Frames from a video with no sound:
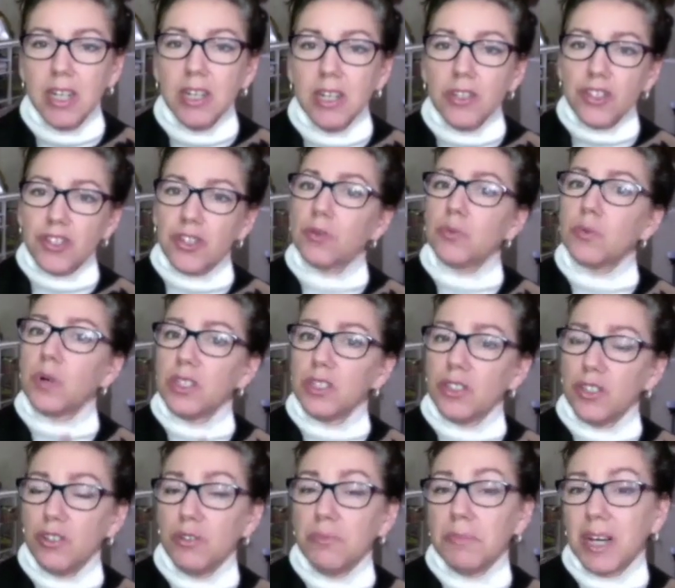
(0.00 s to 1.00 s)
So what
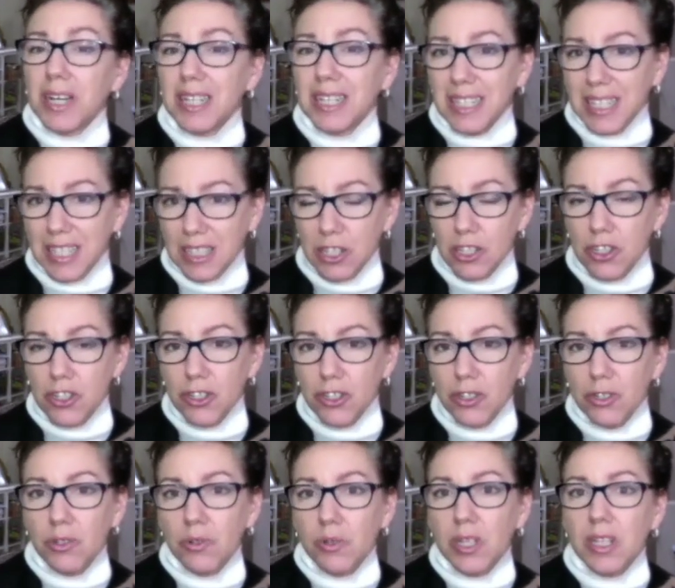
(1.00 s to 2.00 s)
you might need to
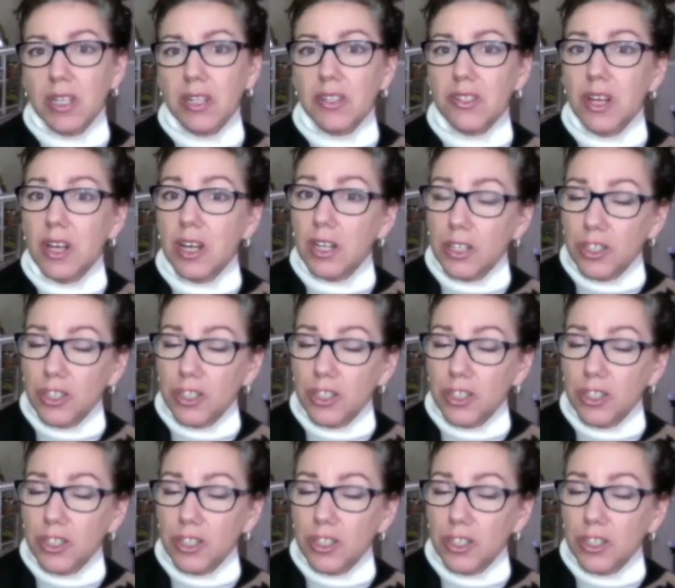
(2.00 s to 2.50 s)
do is